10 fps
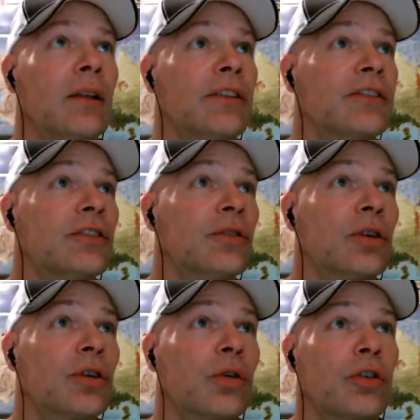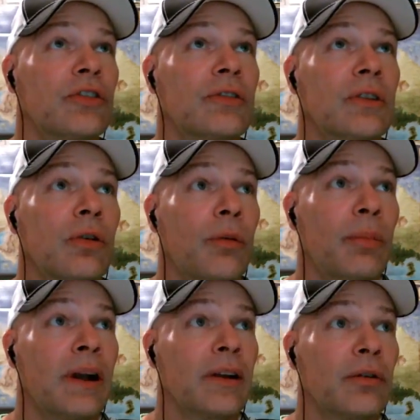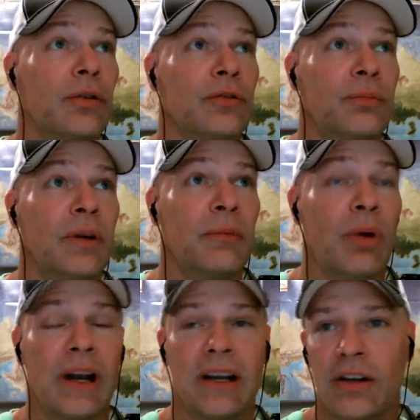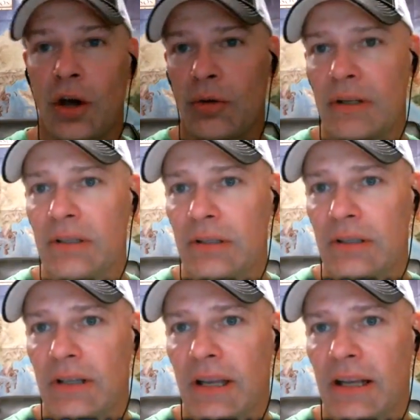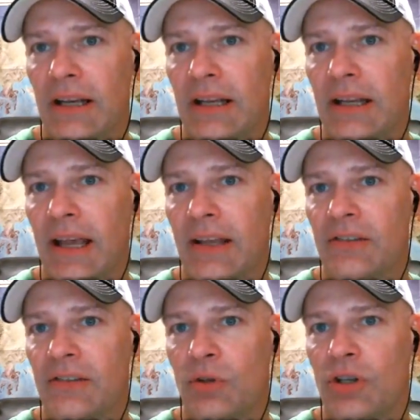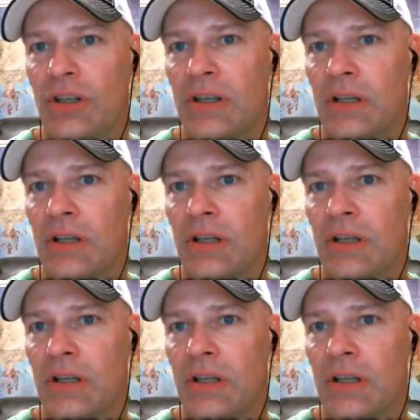listened to a course or bought a course from Brian Cohen, and he has some good